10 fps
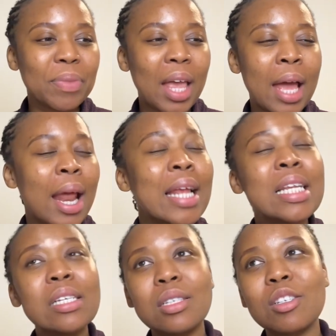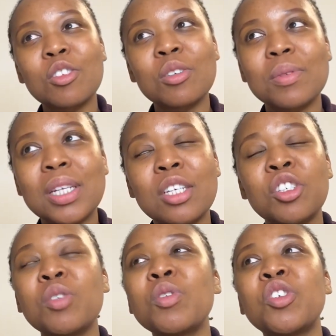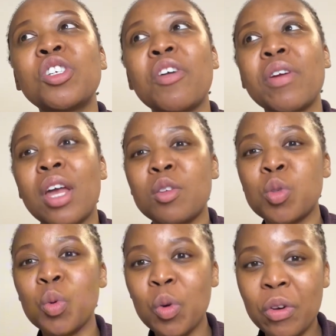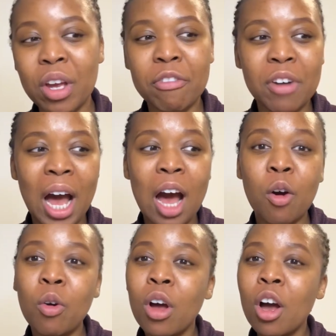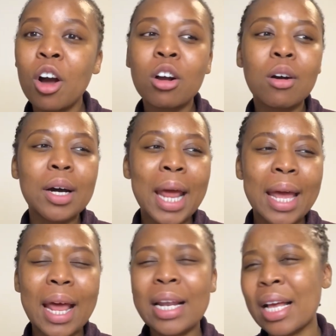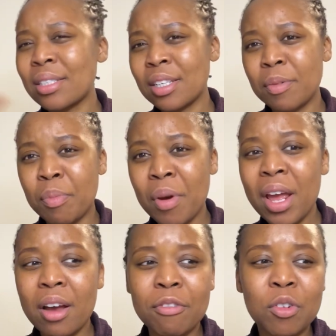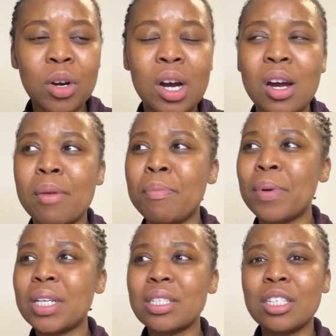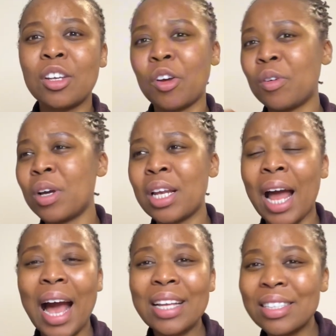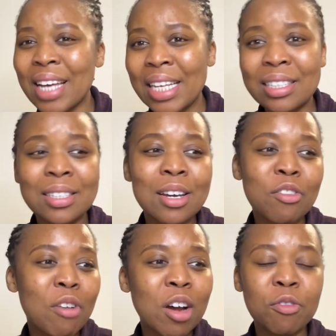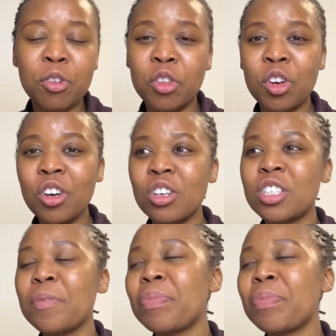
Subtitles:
And I listened to it, and she was sharing her story of how God had unanswered a prayer for her, but in hindsight, it turned around for the good.